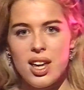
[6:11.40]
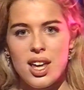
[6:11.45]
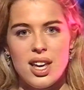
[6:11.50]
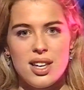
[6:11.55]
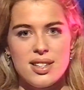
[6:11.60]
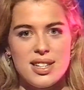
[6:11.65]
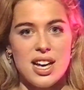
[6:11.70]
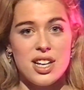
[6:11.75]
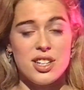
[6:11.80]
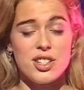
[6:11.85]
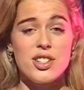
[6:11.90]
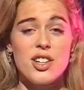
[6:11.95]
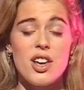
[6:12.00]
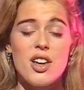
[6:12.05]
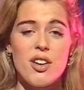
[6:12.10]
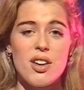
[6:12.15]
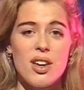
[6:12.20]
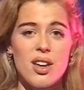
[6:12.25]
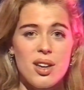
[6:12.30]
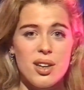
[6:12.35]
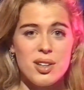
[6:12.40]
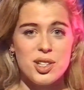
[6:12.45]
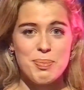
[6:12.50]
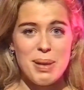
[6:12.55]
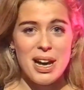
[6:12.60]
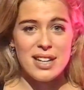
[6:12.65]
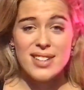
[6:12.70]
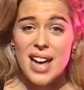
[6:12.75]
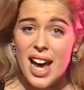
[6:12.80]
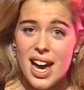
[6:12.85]
is as
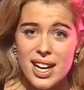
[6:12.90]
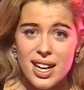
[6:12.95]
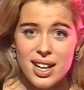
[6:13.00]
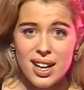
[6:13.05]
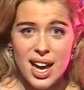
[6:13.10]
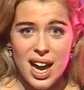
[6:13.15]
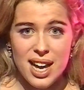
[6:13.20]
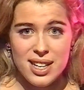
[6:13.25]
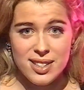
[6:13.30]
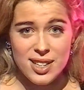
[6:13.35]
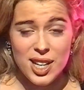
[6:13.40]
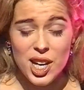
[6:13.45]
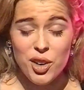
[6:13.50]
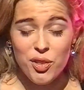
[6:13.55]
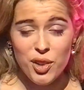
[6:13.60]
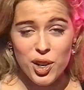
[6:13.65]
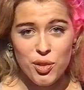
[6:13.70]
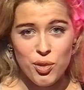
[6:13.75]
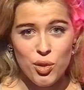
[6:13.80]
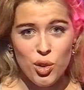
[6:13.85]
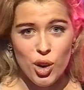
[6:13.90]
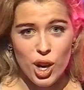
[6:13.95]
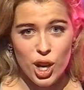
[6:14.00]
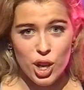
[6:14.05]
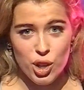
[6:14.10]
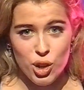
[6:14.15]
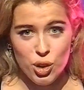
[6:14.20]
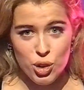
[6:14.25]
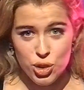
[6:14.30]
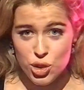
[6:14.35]
spectacular as Siegfried and Roy,
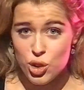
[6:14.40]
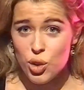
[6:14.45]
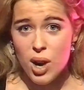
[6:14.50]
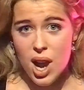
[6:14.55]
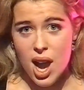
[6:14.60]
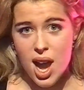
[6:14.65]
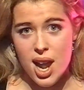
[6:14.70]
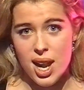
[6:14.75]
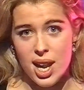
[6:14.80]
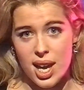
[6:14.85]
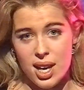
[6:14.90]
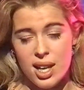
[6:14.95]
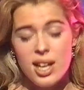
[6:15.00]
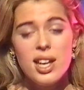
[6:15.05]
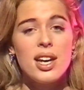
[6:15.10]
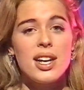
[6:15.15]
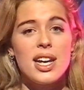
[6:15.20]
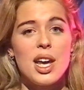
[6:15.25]
who you saw earlier.